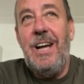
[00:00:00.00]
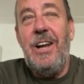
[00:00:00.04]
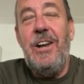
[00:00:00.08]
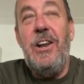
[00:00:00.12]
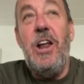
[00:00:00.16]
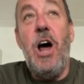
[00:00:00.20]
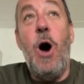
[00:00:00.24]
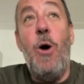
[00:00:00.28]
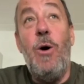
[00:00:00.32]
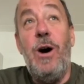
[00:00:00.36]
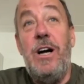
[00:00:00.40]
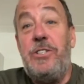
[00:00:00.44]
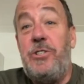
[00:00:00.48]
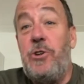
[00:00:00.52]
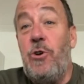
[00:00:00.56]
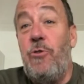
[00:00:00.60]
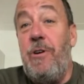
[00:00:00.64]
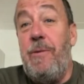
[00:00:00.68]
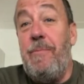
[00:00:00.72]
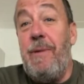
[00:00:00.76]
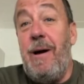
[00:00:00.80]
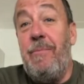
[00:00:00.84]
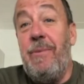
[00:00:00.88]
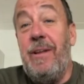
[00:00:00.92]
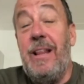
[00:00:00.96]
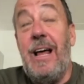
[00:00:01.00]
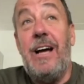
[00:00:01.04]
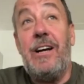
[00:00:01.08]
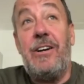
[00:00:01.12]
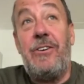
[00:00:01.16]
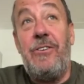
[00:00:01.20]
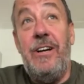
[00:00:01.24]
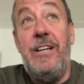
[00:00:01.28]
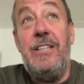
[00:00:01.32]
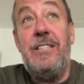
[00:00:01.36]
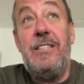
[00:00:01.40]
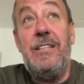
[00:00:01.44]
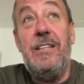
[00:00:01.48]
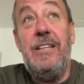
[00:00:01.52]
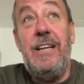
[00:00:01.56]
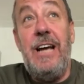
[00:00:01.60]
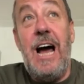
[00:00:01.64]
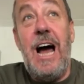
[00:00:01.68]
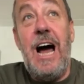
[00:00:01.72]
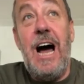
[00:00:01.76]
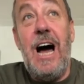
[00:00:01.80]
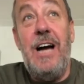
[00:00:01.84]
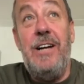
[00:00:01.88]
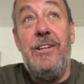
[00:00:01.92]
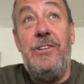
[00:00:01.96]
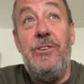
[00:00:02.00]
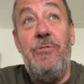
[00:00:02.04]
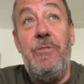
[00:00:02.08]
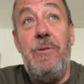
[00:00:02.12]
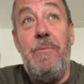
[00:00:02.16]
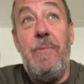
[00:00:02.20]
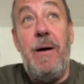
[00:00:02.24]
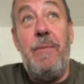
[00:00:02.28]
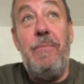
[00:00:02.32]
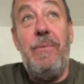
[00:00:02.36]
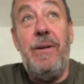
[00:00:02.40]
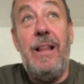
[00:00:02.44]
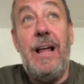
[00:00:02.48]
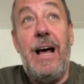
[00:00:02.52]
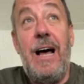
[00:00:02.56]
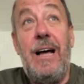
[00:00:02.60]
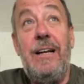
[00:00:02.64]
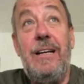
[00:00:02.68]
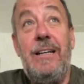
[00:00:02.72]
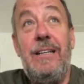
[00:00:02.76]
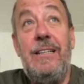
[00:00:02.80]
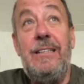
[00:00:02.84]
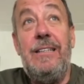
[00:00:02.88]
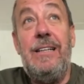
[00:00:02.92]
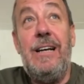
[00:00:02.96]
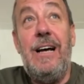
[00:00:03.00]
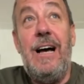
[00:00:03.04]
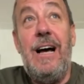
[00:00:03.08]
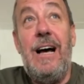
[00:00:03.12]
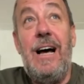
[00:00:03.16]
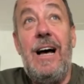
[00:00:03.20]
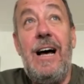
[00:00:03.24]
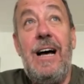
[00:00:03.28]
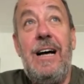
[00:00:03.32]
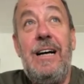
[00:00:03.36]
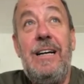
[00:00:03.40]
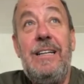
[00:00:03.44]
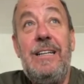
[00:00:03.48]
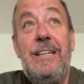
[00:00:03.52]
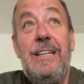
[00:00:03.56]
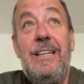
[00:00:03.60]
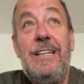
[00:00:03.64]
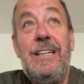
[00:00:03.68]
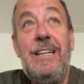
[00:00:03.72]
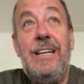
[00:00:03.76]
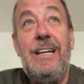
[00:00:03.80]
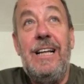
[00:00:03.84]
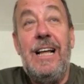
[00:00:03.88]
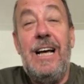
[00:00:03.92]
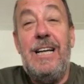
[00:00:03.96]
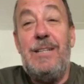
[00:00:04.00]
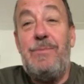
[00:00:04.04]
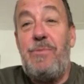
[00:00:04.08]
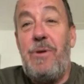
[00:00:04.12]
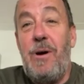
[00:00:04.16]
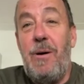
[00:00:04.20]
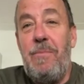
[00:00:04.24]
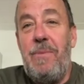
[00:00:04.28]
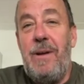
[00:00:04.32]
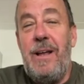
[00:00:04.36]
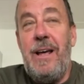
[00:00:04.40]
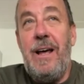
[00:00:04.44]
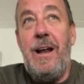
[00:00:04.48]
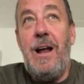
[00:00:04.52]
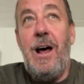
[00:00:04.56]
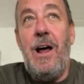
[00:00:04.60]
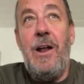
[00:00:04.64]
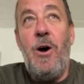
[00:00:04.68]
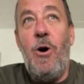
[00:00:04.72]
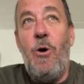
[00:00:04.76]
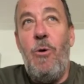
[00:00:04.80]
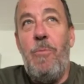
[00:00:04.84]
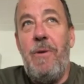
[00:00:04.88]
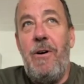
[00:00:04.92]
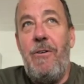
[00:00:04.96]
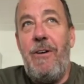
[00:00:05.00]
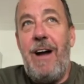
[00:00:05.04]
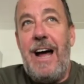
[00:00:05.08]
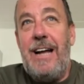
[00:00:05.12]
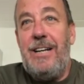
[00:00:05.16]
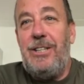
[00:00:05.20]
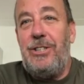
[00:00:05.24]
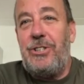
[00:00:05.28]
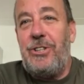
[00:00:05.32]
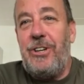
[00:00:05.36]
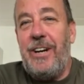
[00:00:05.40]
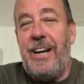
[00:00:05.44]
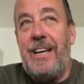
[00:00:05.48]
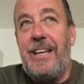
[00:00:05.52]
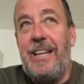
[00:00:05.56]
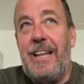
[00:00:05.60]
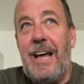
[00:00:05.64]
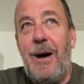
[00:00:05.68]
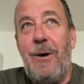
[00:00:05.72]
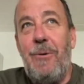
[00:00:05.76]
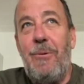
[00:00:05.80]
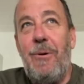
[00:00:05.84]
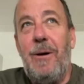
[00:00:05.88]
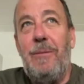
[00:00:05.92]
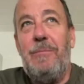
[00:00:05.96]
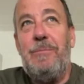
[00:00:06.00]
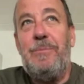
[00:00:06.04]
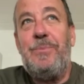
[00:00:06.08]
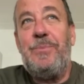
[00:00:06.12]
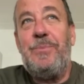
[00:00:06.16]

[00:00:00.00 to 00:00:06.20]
no, I do remember that, Chris. Yeah, I do remember that, and that's probably an old Moran trick, that one.